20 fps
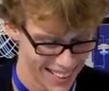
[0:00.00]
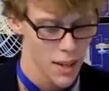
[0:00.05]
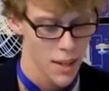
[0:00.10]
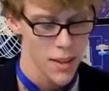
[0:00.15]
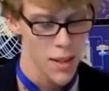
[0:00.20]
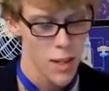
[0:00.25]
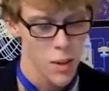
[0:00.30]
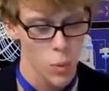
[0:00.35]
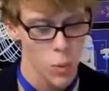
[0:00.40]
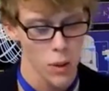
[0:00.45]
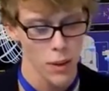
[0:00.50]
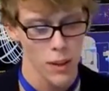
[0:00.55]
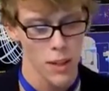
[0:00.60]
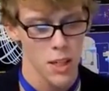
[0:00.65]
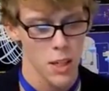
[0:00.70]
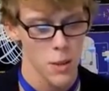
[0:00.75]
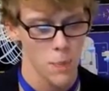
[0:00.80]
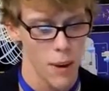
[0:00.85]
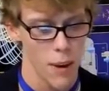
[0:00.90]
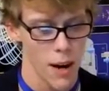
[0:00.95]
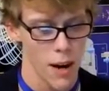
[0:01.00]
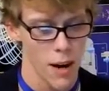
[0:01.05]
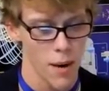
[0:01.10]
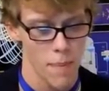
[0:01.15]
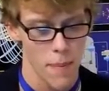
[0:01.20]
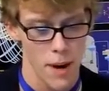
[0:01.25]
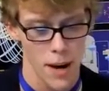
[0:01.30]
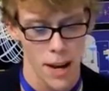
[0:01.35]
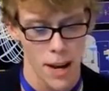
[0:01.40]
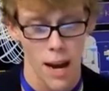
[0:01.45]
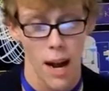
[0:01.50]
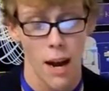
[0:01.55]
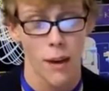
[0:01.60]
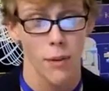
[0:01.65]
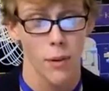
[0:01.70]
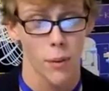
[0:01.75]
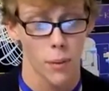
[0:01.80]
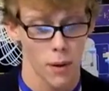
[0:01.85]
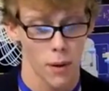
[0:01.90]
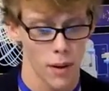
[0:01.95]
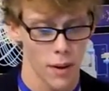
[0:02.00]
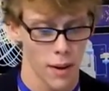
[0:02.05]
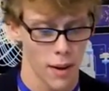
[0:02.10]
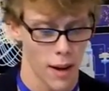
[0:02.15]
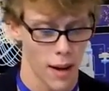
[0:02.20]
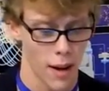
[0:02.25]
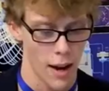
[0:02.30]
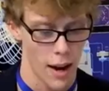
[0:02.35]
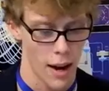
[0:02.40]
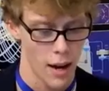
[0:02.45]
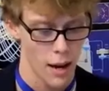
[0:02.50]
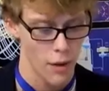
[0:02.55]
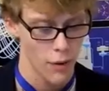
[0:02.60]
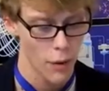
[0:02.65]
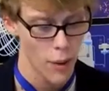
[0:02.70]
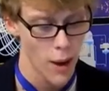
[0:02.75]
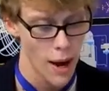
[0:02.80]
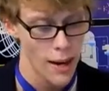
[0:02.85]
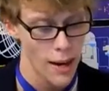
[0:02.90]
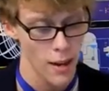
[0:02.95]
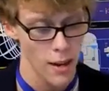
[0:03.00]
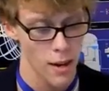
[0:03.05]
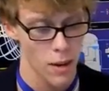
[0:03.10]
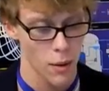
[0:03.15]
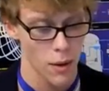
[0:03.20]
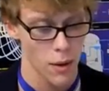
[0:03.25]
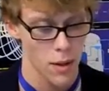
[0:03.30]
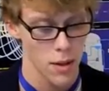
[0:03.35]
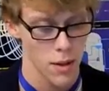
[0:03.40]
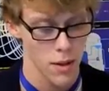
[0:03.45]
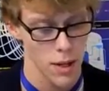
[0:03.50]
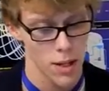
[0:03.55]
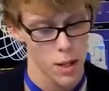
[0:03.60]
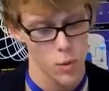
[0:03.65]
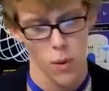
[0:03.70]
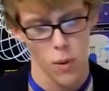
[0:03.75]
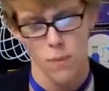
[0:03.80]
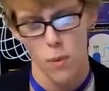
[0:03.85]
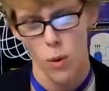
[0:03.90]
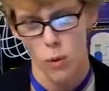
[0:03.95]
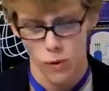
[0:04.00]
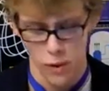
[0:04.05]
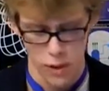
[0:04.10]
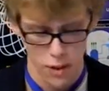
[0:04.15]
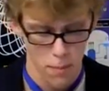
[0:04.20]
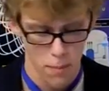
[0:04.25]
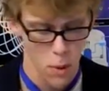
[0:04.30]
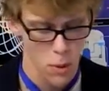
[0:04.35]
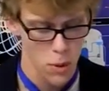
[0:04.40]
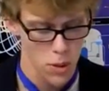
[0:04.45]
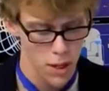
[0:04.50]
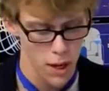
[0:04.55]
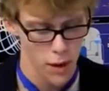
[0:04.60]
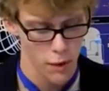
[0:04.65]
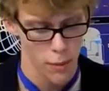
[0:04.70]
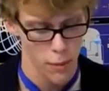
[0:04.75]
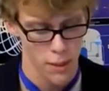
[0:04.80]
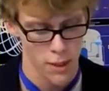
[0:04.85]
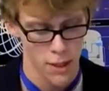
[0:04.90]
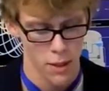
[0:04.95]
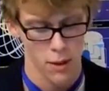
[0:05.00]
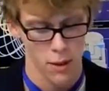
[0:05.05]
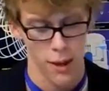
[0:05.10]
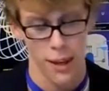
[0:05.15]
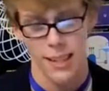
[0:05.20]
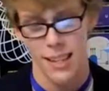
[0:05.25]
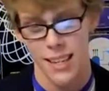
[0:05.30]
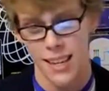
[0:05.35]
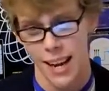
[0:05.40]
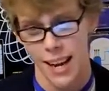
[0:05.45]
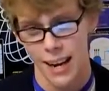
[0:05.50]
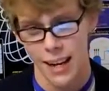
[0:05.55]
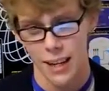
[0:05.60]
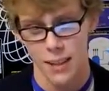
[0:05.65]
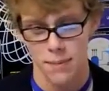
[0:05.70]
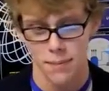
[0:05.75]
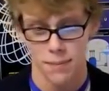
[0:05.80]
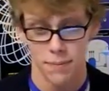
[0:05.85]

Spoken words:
This work inspired many afterward, and if you hadn't noticed, it's what most governments are like today.